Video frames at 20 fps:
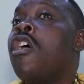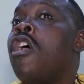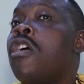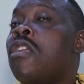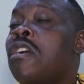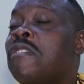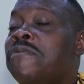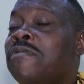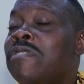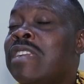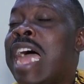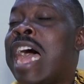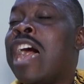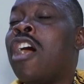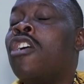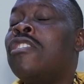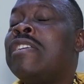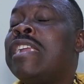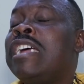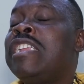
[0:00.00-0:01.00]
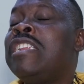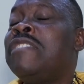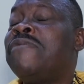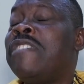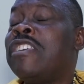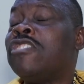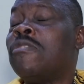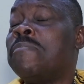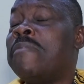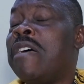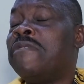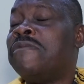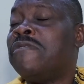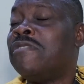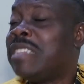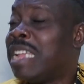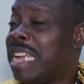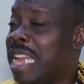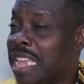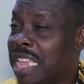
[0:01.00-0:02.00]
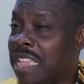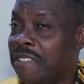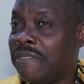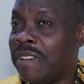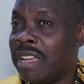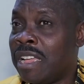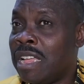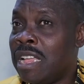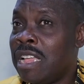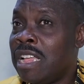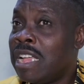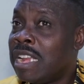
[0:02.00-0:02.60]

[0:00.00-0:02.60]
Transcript: all of you that are under the influence of my voice that are a giver,